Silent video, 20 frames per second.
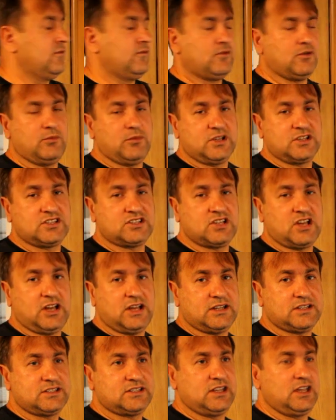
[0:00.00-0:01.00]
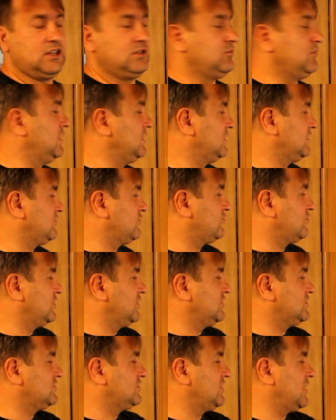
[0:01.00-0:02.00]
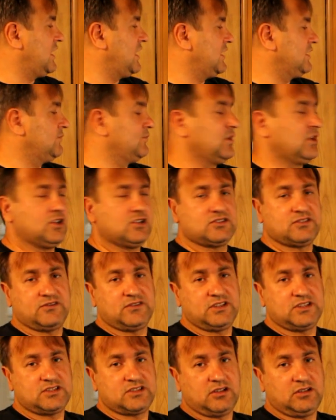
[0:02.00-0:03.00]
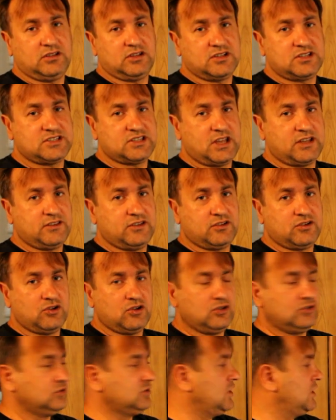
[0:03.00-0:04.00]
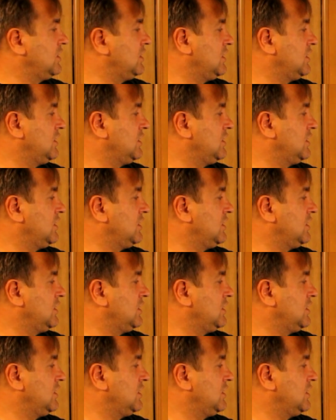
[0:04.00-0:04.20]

from exhaust and many trees dying because of this alongside the road